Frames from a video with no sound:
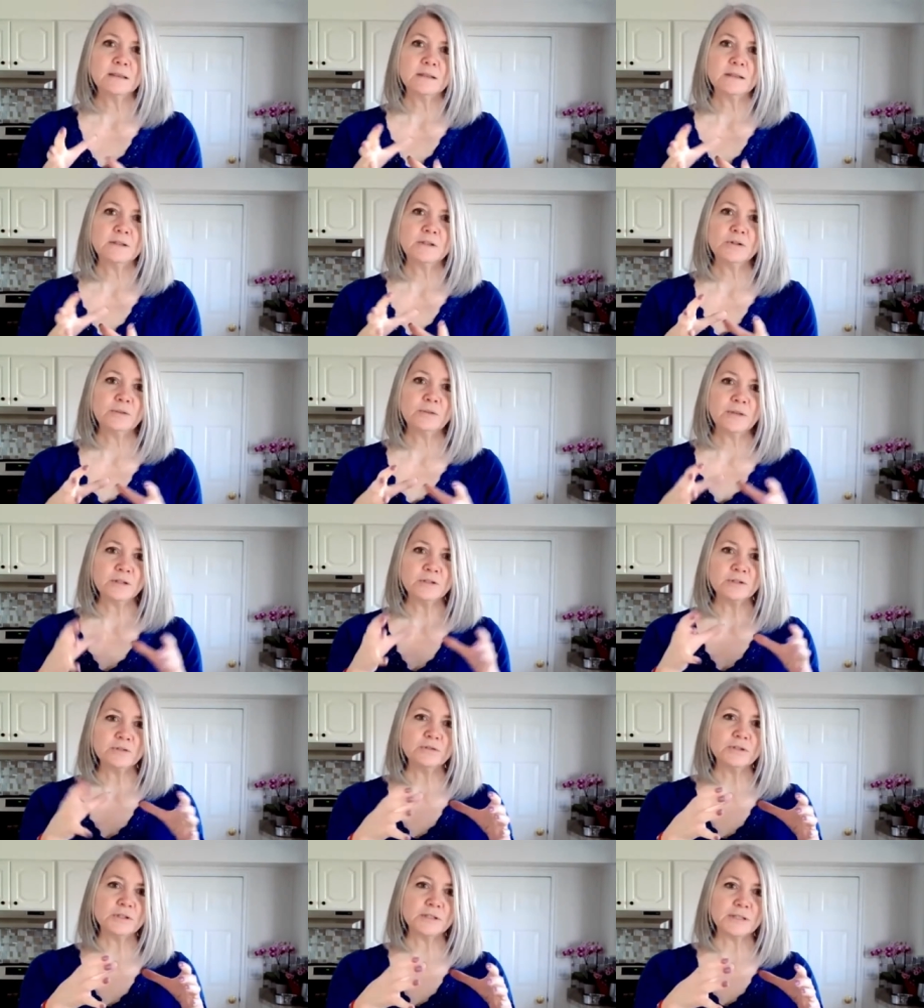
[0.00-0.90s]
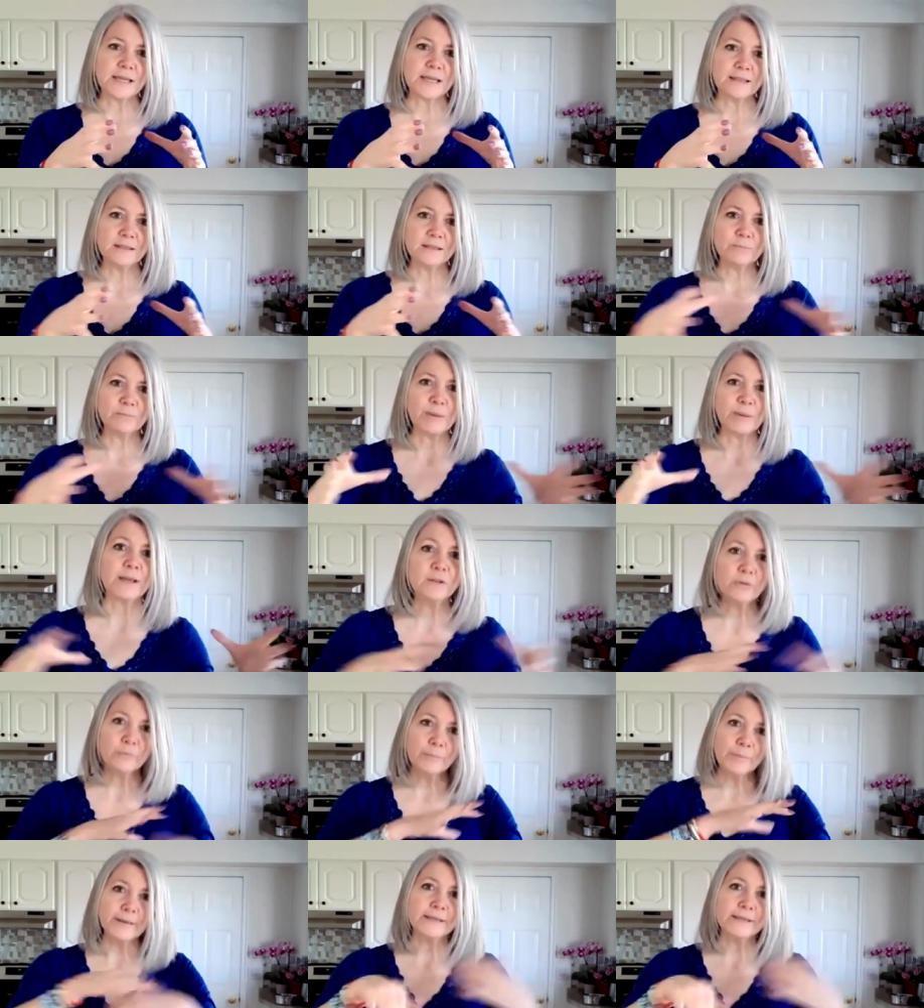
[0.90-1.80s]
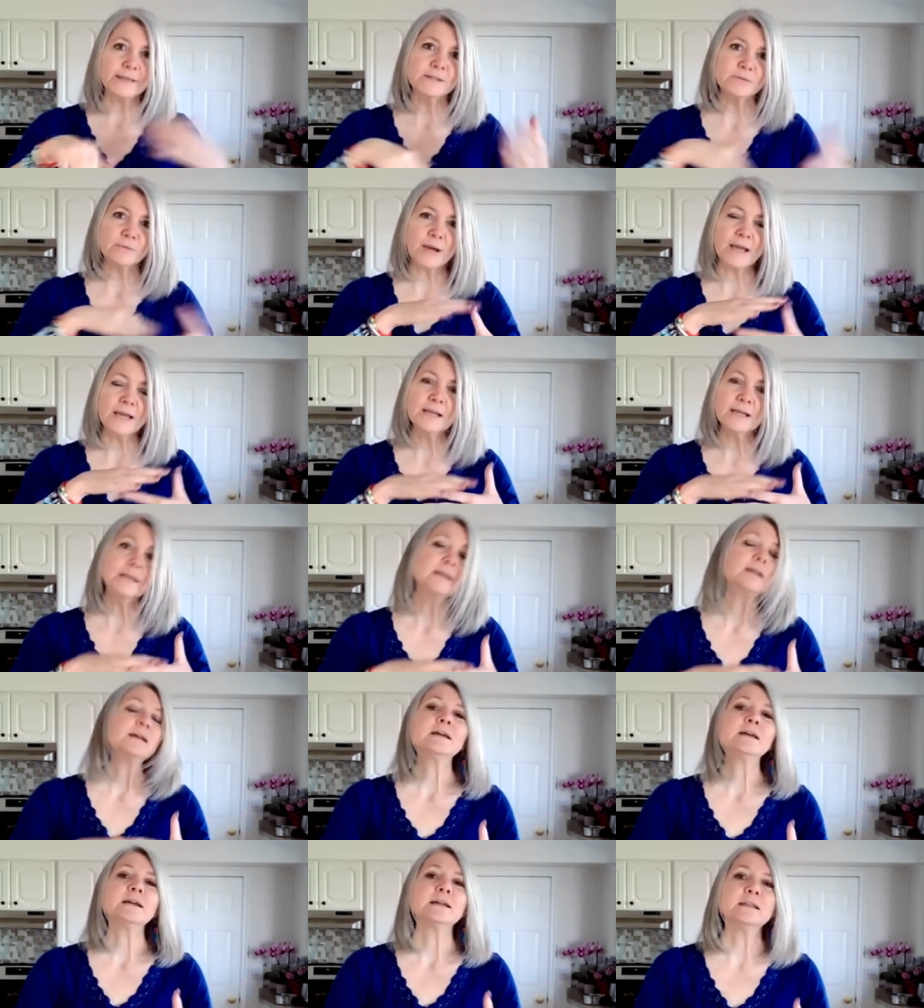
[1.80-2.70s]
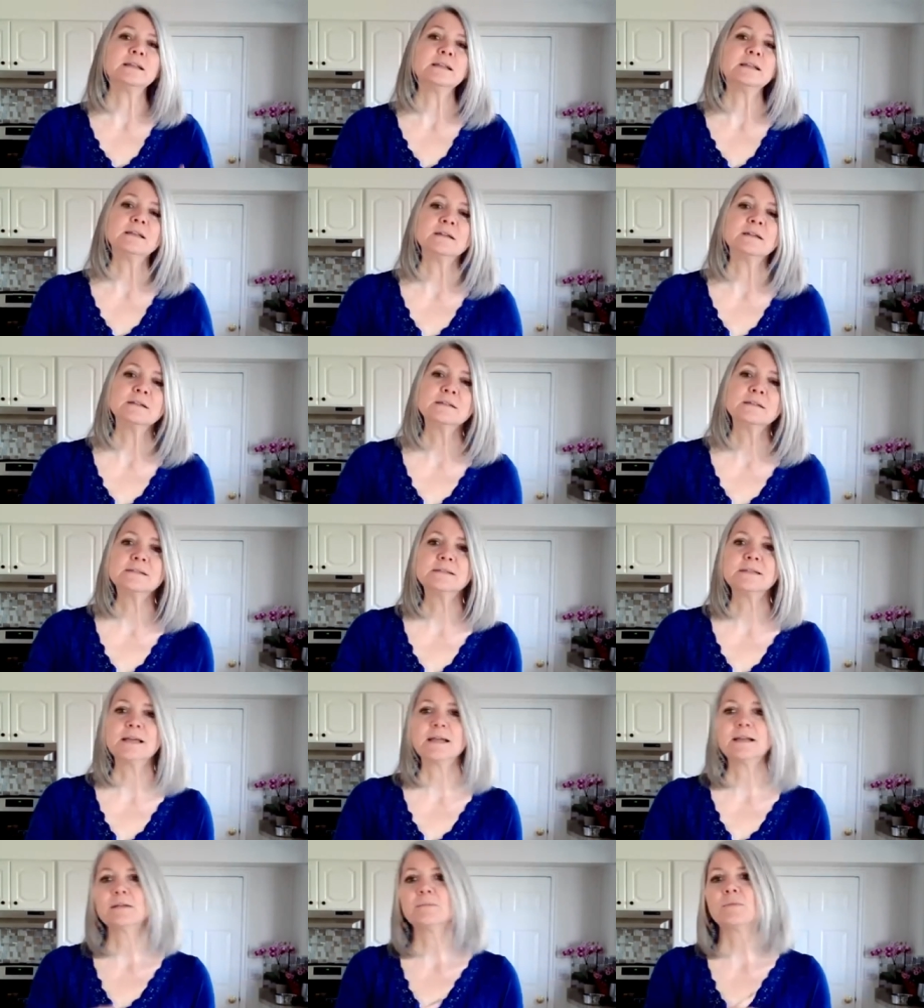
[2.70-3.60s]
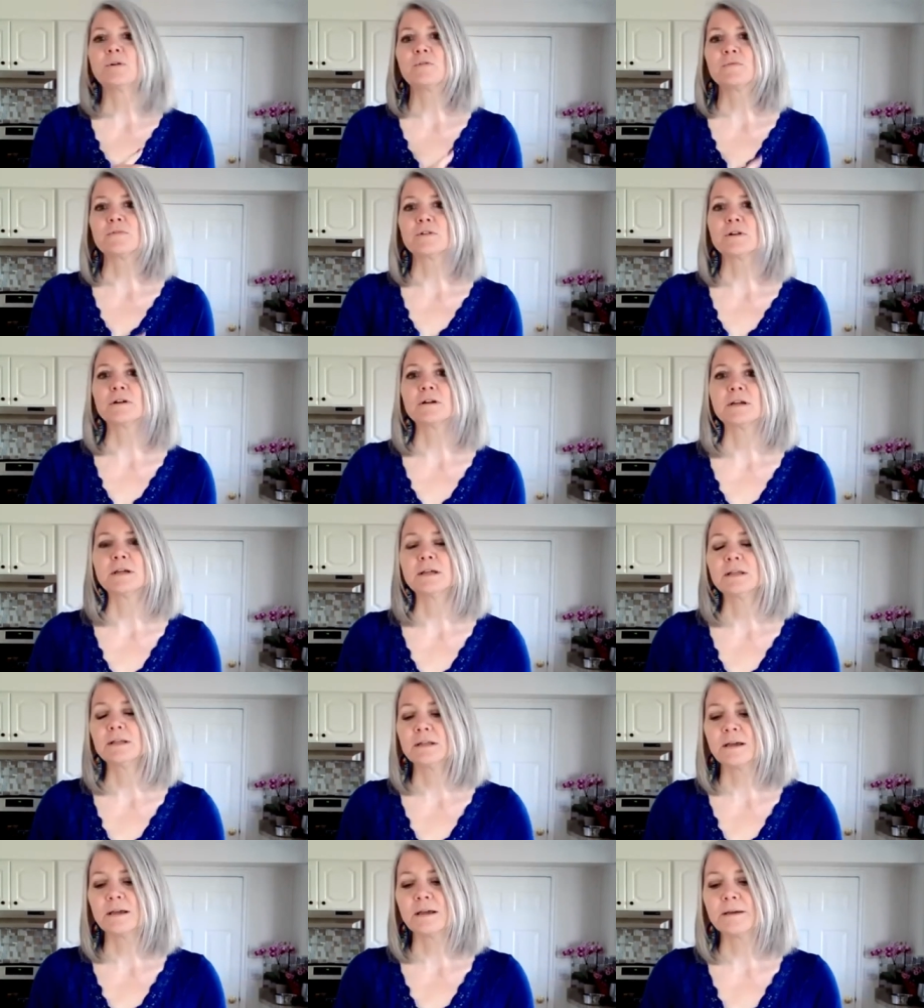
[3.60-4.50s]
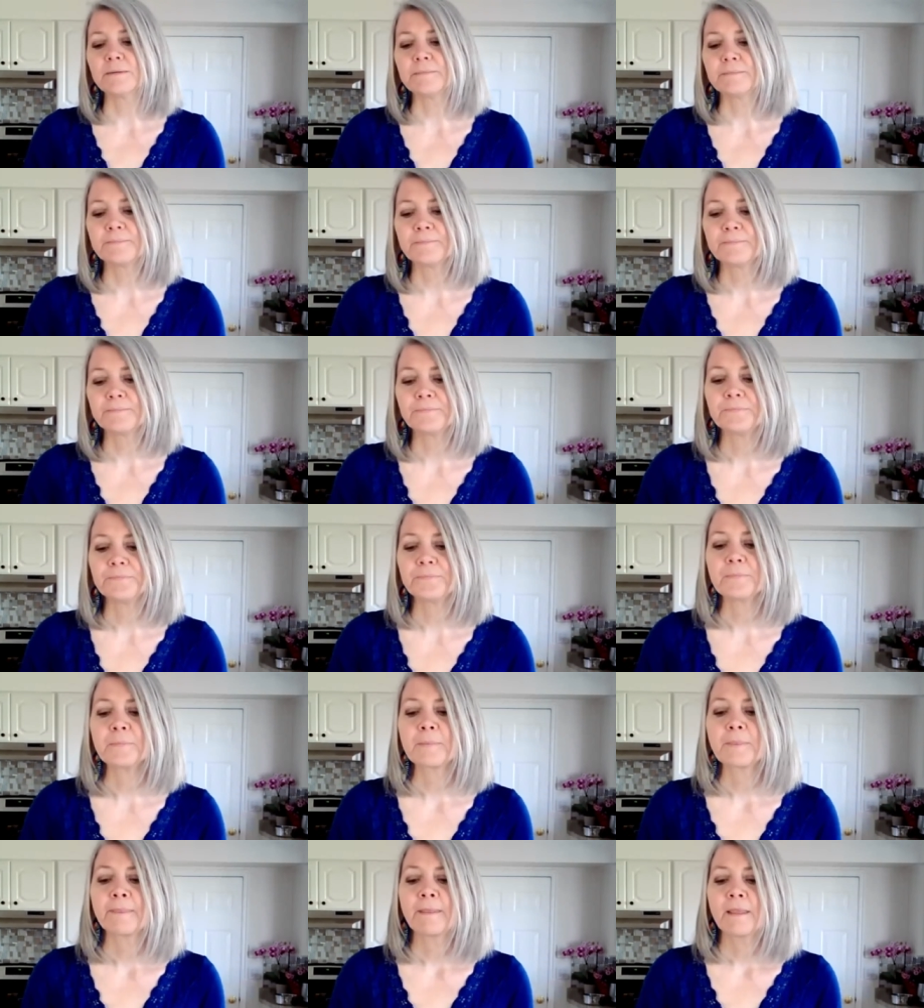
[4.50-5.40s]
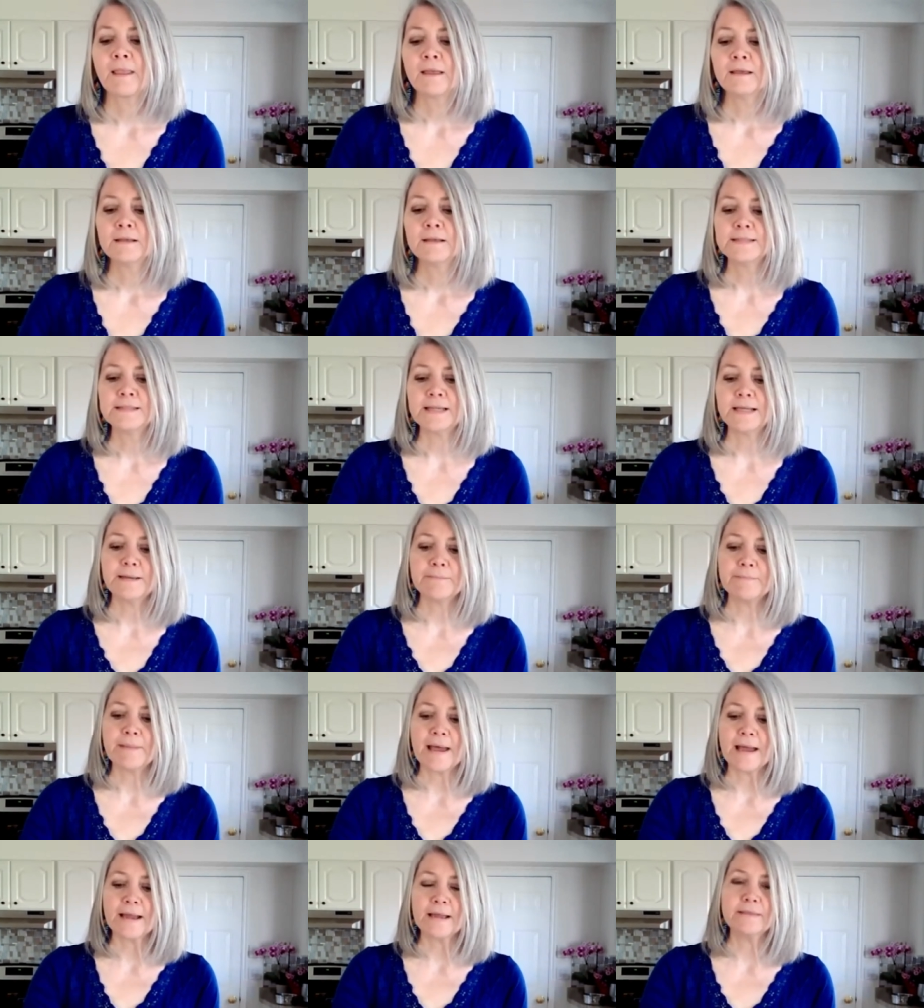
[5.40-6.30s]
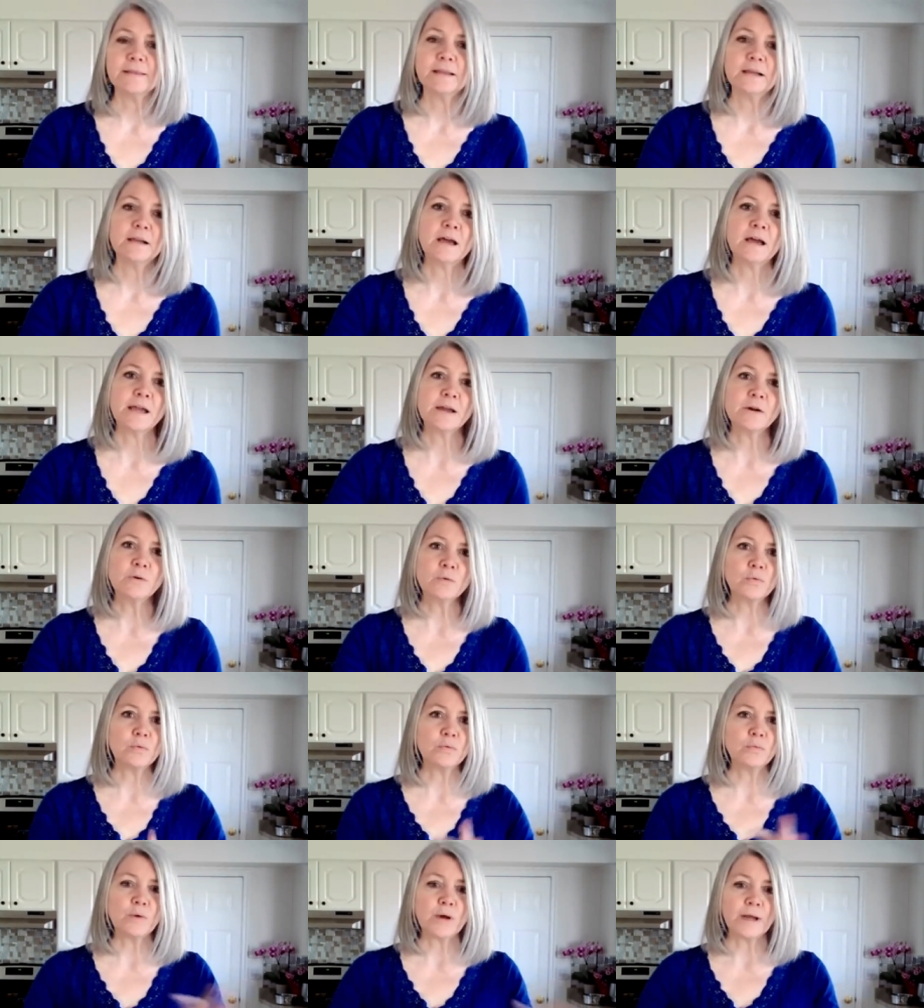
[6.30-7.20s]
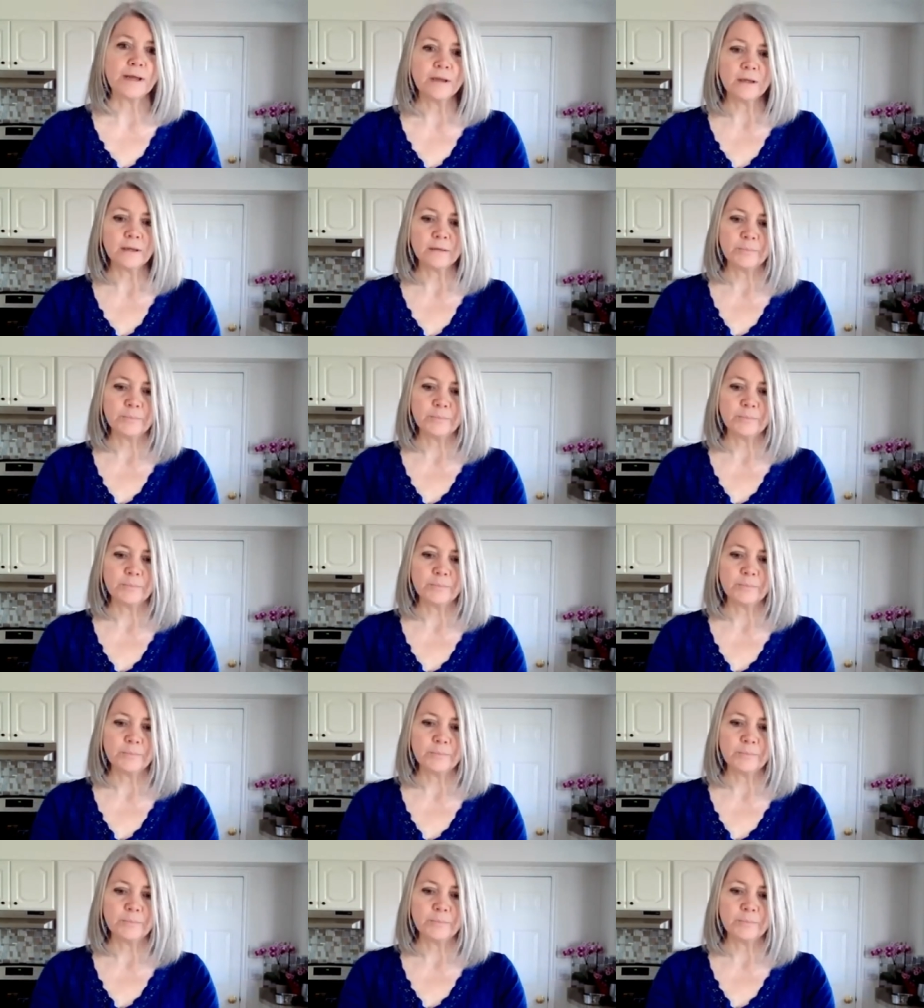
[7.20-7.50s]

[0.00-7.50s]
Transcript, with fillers: Do, they'll do just like the pillow piece, right? And then they'll send them over and um, send them back, and then I I